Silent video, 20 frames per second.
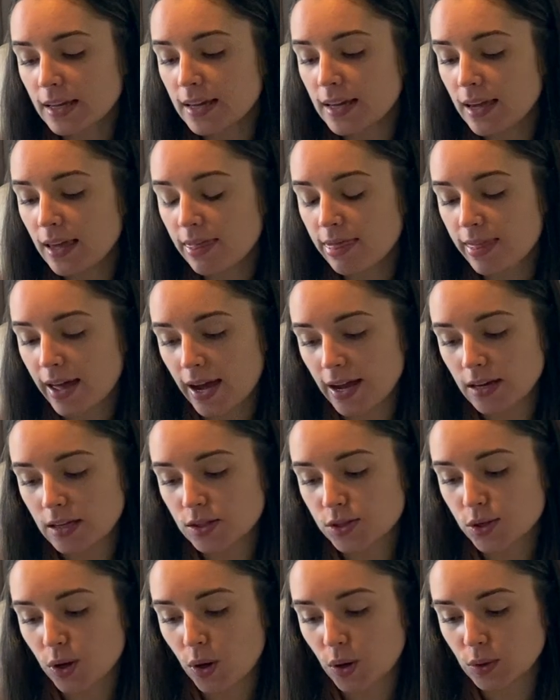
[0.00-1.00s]
And that
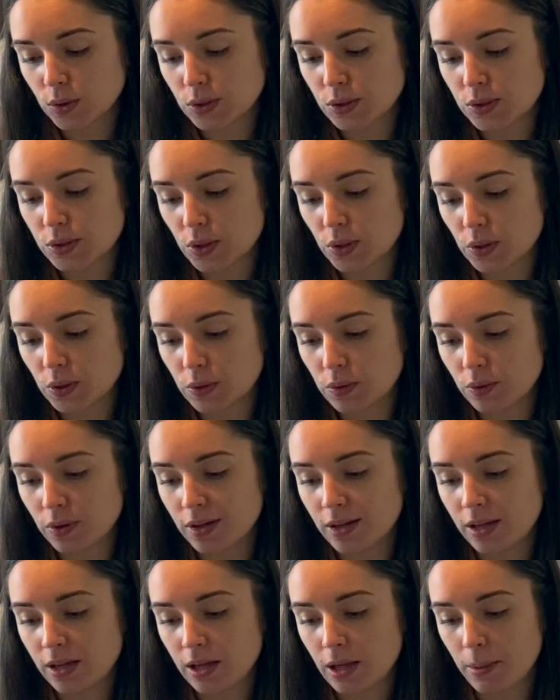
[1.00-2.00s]
is also
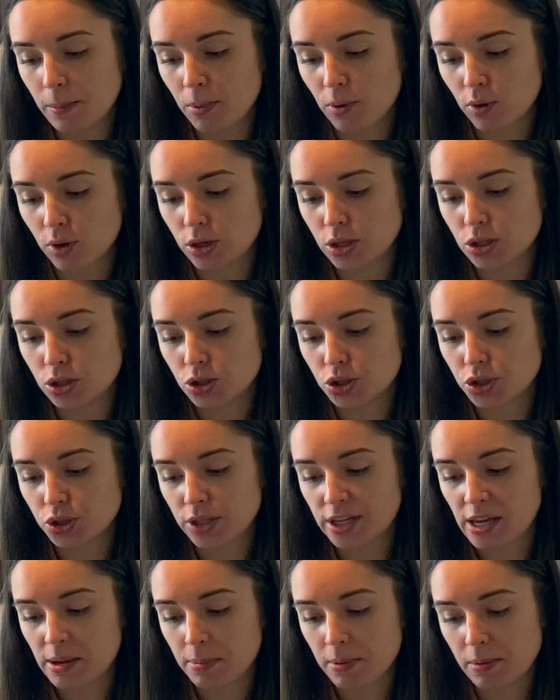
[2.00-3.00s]
important to
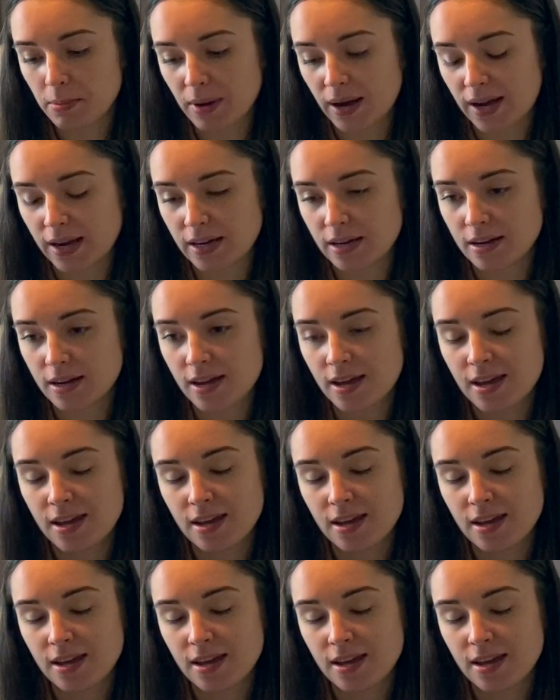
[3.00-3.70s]
keep in mind.